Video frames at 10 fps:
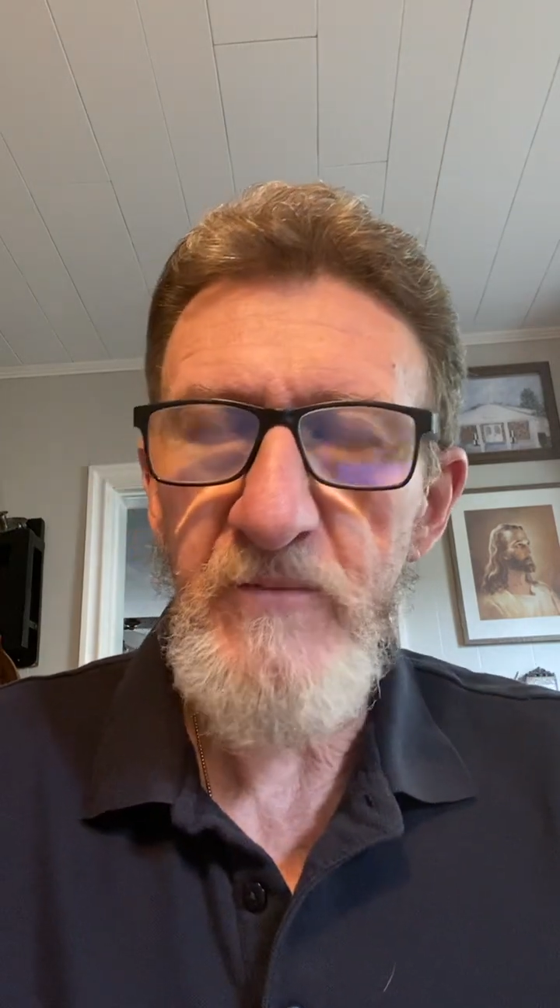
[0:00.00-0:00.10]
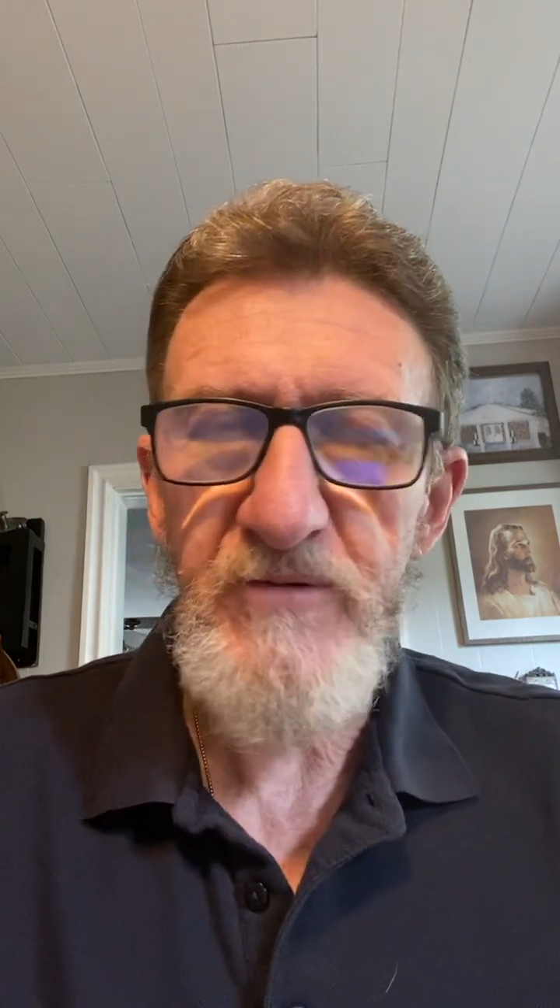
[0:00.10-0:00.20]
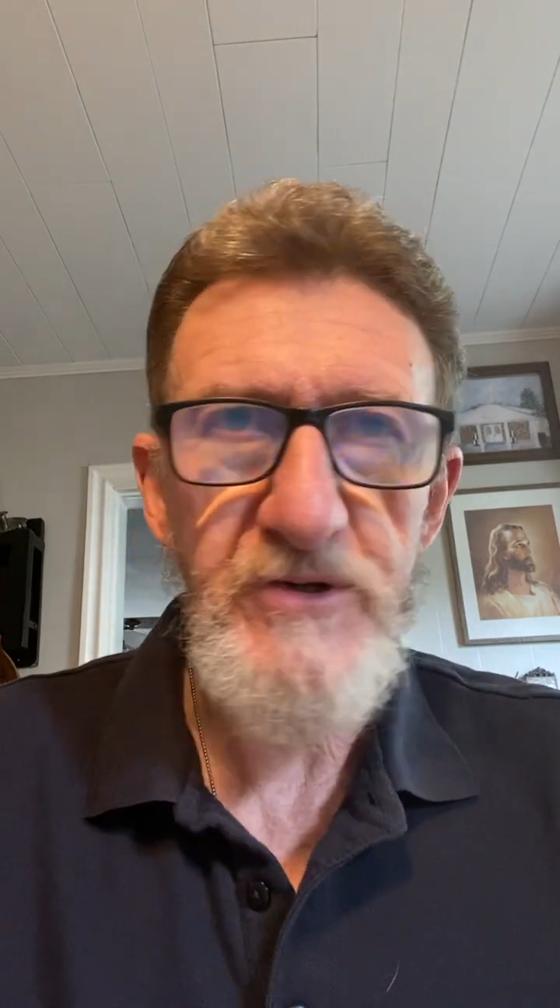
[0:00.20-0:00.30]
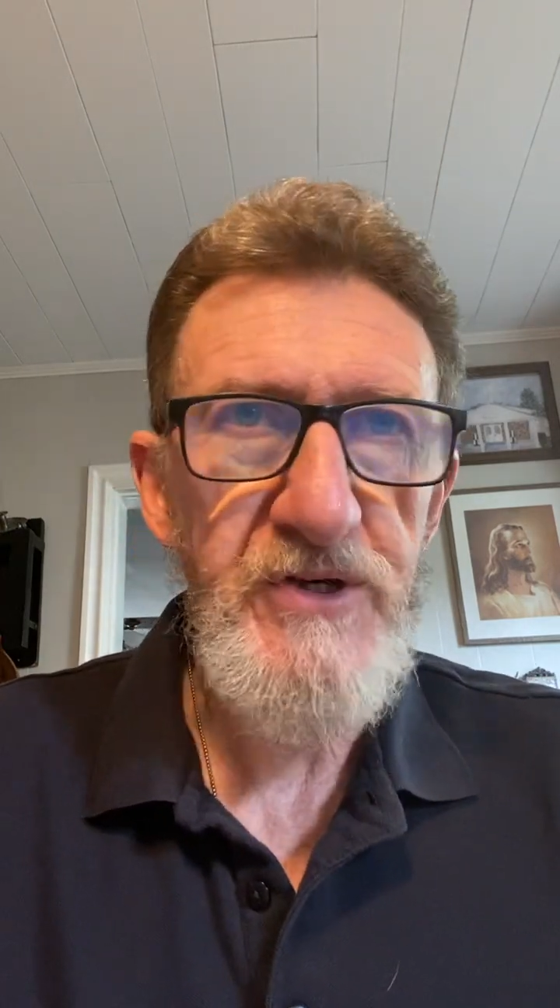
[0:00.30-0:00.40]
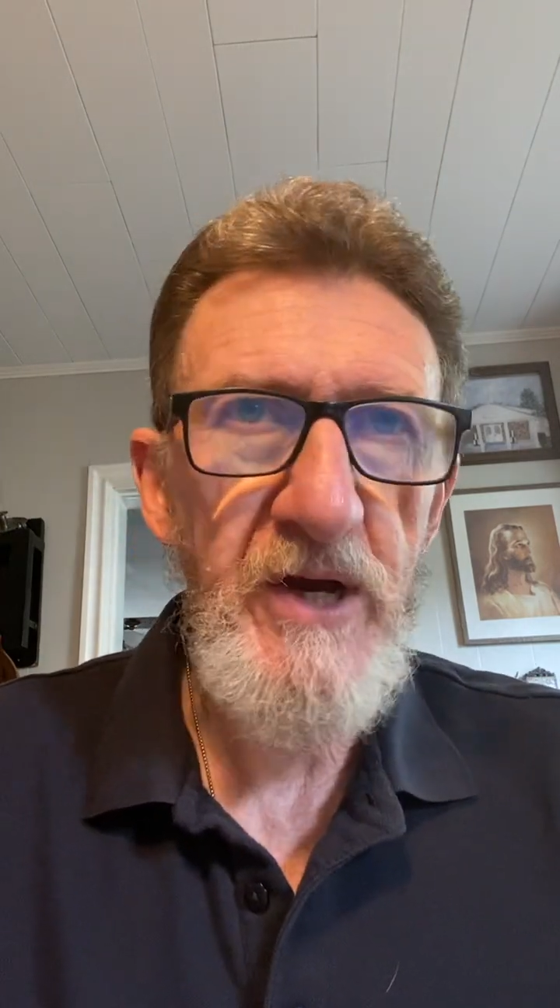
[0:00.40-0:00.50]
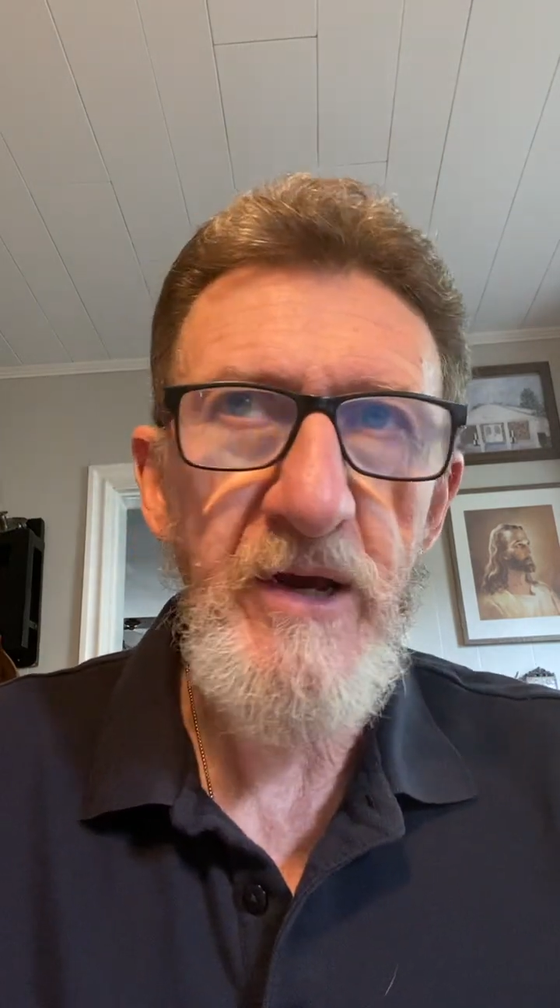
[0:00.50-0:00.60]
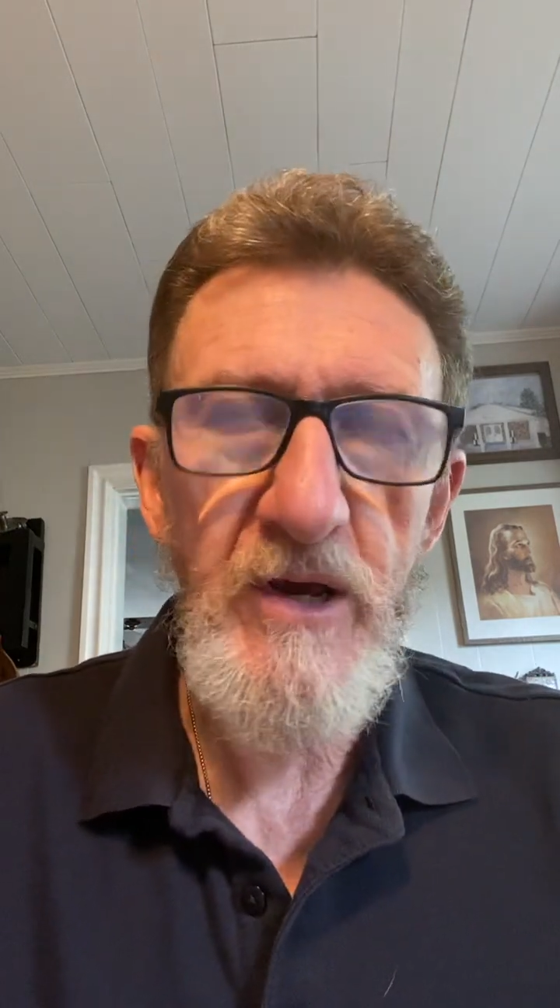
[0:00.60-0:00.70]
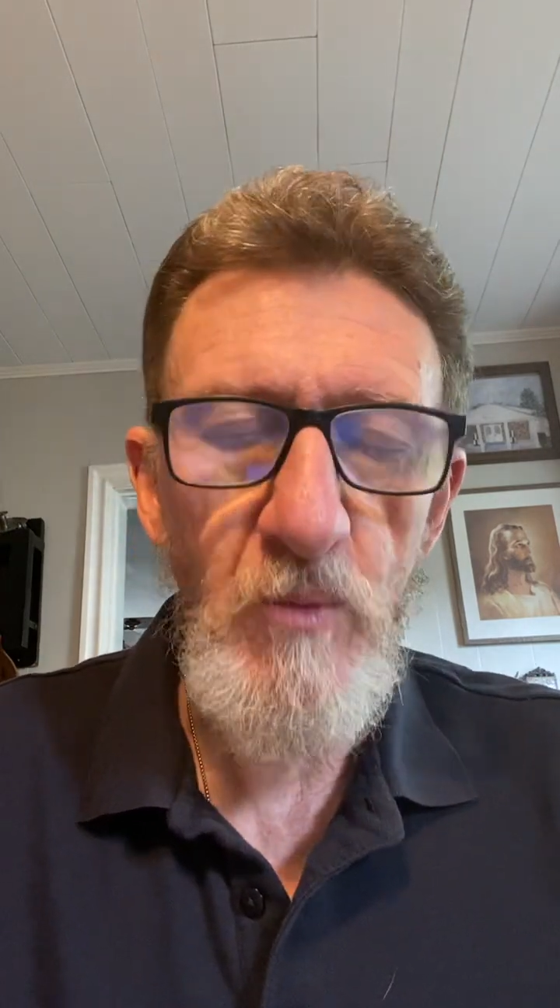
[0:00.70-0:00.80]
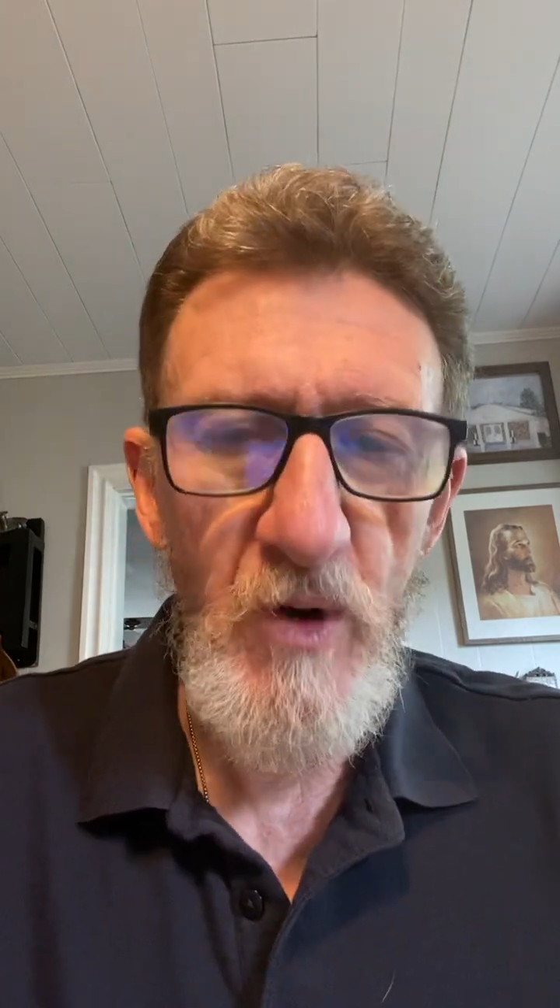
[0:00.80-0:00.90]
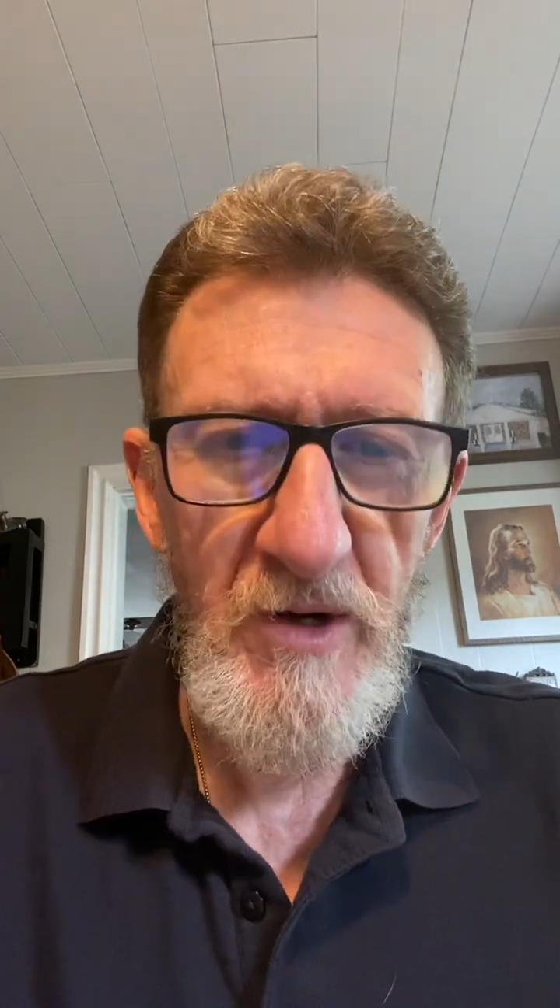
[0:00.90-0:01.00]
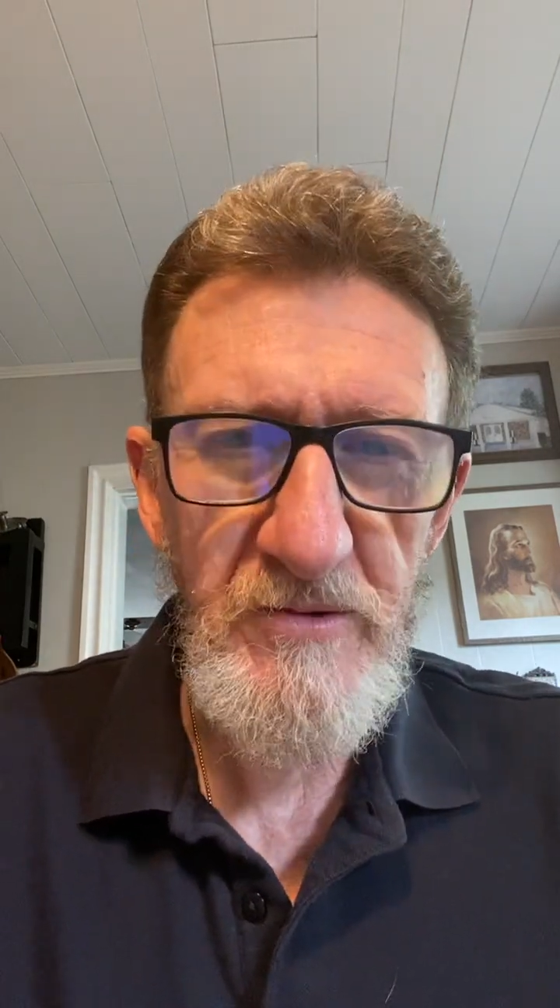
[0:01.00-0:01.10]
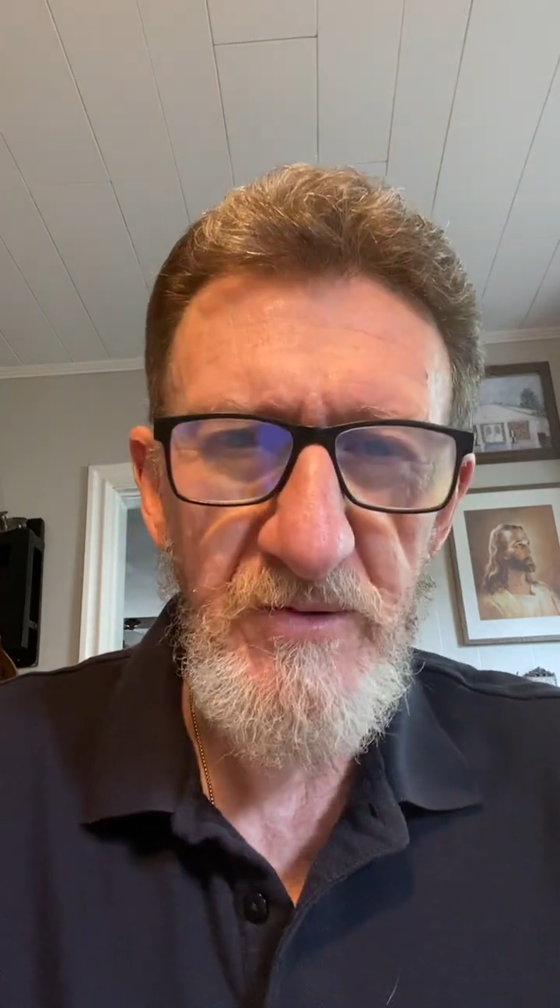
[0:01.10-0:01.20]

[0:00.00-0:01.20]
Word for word: for saying he wanted